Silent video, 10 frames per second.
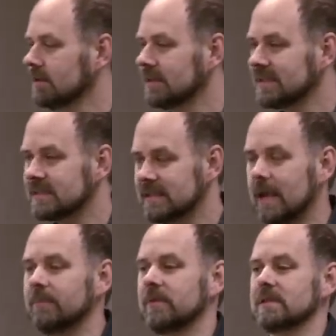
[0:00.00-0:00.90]
Let's
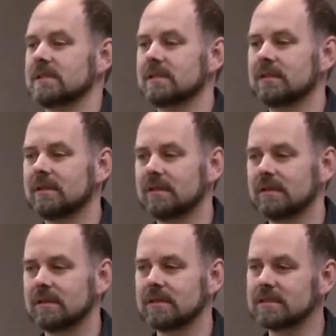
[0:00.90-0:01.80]
stop this.
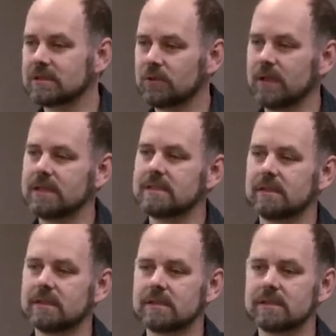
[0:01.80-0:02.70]
This is crazy. This